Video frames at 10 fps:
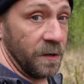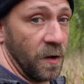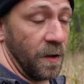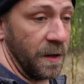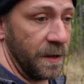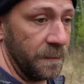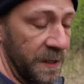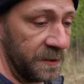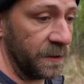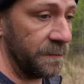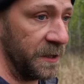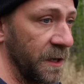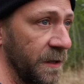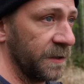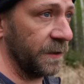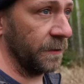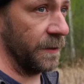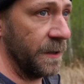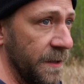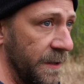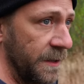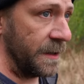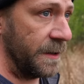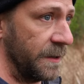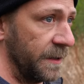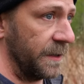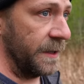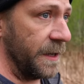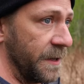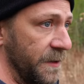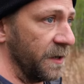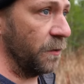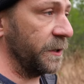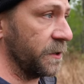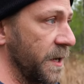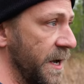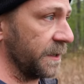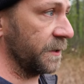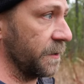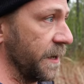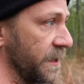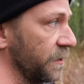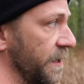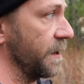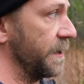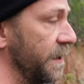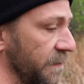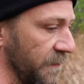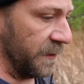at all, but it's going to be dark soon. And the only tracks there actually are here from